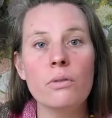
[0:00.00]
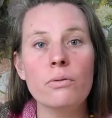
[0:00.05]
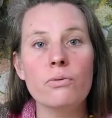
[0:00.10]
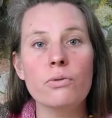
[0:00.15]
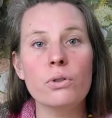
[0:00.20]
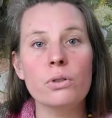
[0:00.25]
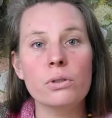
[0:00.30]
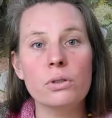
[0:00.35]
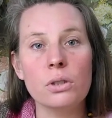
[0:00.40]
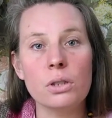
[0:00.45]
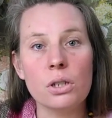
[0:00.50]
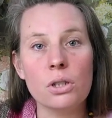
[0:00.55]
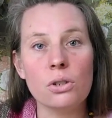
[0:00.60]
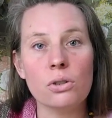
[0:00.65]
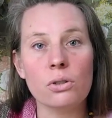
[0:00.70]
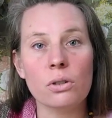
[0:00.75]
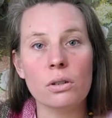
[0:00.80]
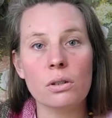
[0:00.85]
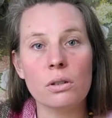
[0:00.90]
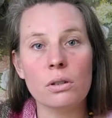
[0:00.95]
for
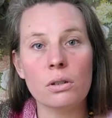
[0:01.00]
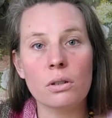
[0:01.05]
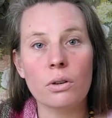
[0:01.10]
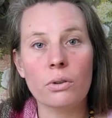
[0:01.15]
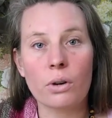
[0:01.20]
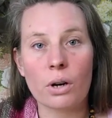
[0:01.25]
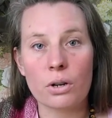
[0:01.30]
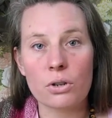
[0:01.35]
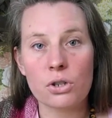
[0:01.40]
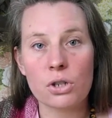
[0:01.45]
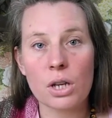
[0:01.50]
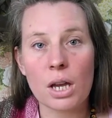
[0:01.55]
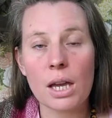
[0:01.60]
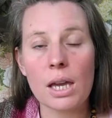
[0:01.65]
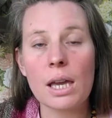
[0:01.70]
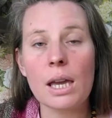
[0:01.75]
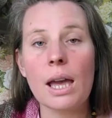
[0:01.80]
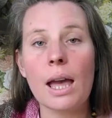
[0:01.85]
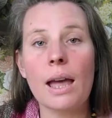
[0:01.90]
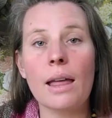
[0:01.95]
Tunisian
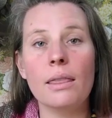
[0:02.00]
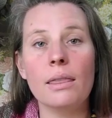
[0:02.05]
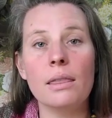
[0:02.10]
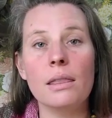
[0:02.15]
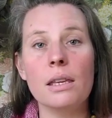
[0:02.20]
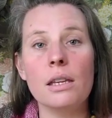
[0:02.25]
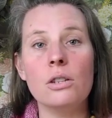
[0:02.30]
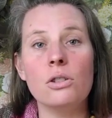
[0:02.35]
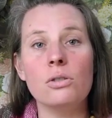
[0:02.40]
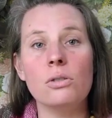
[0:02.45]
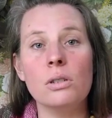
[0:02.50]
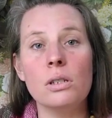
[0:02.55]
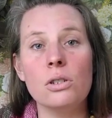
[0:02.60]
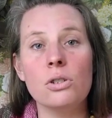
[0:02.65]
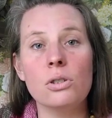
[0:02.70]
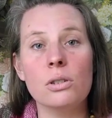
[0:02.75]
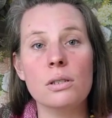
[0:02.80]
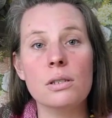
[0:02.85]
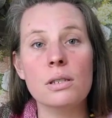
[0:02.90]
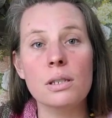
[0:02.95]
crochet and the
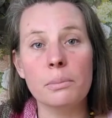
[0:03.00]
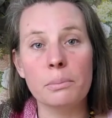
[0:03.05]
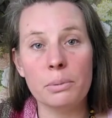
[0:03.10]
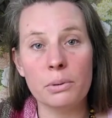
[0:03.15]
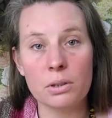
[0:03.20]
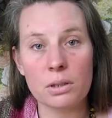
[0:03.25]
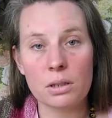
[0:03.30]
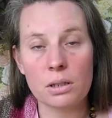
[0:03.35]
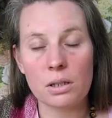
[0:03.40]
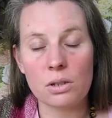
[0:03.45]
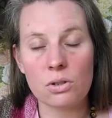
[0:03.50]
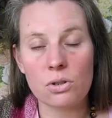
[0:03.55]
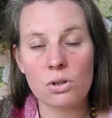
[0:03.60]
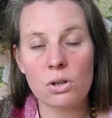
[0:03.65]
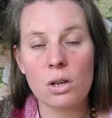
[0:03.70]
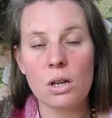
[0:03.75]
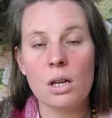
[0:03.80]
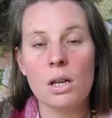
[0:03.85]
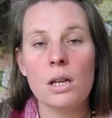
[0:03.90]
Tunisian simple stitch.